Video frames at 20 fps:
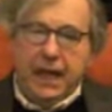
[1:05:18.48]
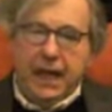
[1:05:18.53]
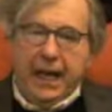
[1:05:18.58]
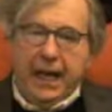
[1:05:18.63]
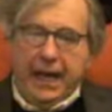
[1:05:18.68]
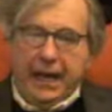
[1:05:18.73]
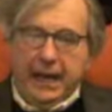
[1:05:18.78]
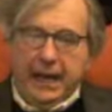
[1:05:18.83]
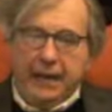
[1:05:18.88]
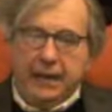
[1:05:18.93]

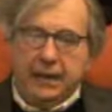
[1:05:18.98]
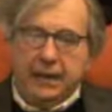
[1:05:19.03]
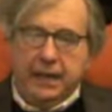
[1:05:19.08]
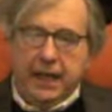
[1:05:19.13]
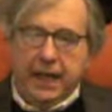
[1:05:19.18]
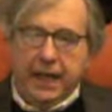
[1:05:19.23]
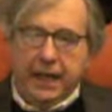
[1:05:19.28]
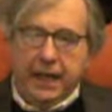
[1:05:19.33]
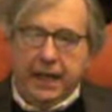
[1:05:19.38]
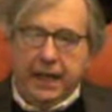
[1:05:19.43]
and
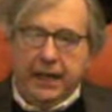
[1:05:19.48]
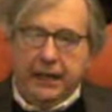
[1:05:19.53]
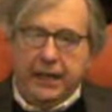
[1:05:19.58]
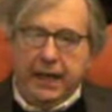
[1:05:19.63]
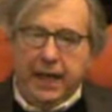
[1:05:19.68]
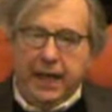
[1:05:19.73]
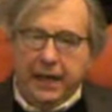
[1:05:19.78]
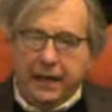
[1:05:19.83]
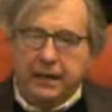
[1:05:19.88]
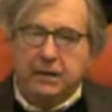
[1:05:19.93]

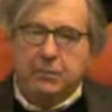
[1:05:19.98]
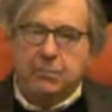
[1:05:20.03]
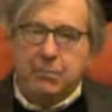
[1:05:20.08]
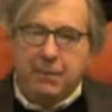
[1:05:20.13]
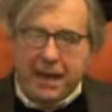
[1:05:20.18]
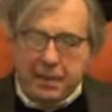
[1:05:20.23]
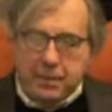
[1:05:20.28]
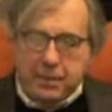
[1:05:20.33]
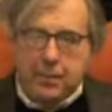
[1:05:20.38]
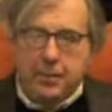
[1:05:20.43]
I
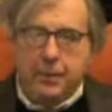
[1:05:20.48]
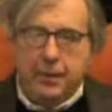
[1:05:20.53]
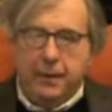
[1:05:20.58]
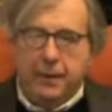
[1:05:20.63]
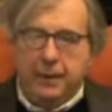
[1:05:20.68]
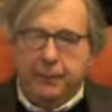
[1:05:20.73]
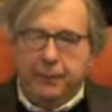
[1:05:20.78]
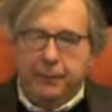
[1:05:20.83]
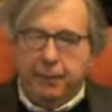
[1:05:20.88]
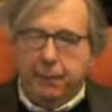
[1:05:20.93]

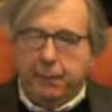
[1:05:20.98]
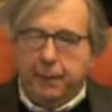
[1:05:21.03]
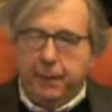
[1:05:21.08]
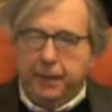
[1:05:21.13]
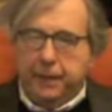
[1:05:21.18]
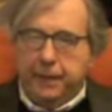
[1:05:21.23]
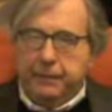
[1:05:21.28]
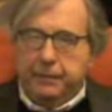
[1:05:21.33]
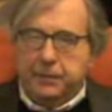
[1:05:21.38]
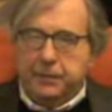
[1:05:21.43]
remember.
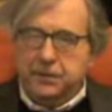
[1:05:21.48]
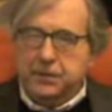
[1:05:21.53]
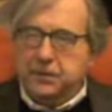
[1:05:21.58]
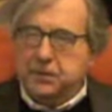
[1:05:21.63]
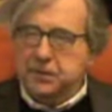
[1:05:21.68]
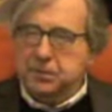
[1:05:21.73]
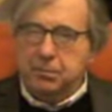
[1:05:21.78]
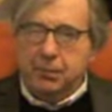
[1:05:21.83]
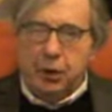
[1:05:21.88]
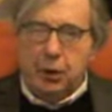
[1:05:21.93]
There was
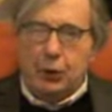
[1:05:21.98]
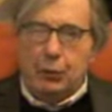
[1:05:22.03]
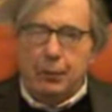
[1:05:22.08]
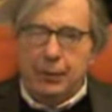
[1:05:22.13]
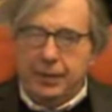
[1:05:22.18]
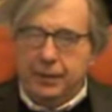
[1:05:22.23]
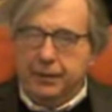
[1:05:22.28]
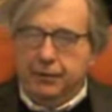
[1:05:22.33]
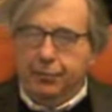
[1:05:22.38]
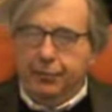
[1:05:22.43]
this
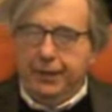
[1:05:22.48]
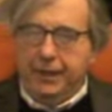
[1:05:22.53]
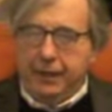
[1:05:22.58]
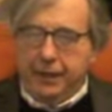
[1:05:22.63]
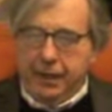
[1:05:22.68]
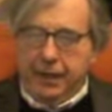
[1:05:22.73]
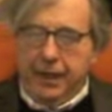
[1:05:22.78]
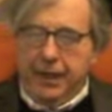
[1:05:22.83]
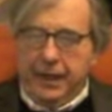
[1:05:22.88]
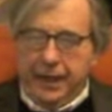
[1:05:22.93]
moment
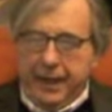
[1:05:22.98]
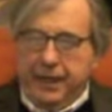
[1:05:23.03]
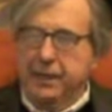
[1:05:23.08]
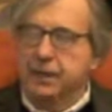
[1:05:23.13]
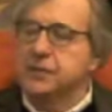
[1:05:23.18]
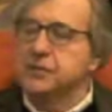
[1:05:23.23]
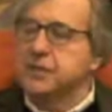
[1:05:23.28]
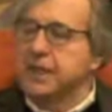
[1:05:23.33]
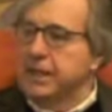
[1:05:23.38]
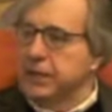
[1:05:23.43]
when, again,
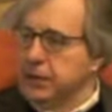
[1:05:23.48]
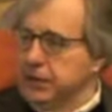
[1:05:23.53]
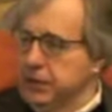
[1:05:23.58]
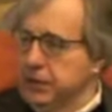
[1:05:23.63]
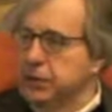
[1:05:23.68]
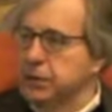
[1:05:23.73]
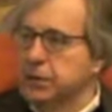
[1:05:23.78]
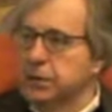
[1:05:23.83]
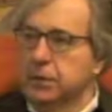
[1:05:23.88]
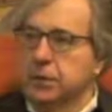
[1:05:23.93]
Senator
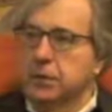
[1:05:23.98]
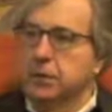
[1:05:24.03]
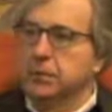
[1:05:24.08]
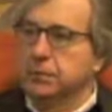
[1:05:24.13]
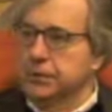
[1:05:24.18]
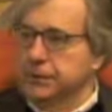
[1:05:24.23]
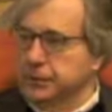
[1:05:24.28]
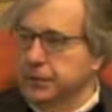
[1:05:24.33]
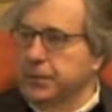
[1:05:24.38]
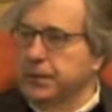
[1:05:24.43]
Dole, who
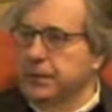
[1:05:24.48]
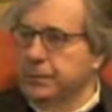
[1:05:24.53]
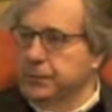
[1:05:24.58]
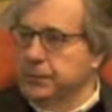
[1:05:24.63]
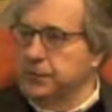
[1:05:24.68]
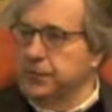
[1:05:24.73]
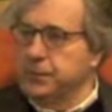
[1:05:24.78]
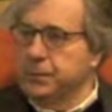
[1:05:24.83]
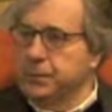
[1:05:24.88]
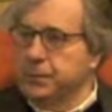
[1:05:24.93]
was one of the
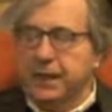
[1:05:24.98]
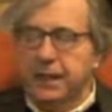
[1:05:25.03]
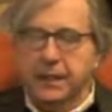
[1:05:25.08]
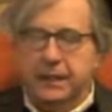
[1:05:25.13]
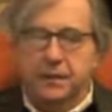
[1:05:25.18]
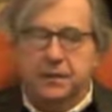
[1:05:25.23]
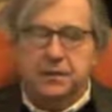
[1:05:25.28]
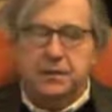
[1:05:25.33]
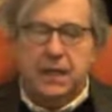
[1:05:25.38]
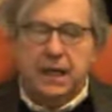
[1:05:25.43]

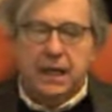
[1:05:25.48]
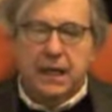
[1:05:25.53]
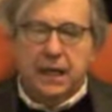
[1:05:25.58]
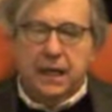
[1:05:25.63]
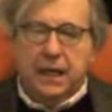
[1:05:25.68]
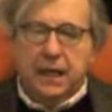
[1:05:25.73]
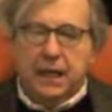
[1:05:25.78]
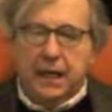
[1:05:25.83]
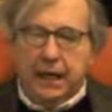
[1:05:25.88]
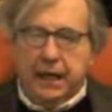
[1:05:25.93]
speakers,
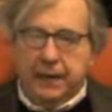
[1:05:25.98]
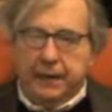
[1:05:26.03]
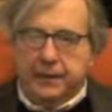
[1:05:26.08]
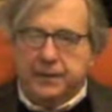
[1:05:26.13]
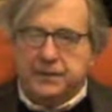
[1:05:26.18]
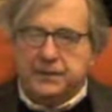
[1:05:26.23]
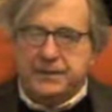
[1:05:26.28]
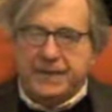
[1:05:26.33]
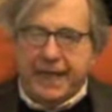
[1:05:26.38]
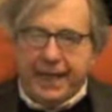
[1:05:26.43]

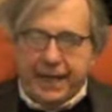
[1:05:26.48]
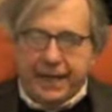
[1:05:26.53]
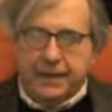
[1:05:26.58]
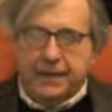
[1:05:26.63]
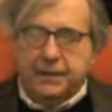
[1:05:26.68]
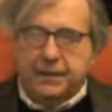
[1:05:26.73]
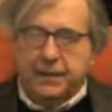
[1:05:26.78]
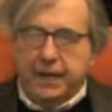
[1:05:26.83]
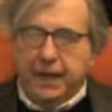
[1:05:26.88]
said,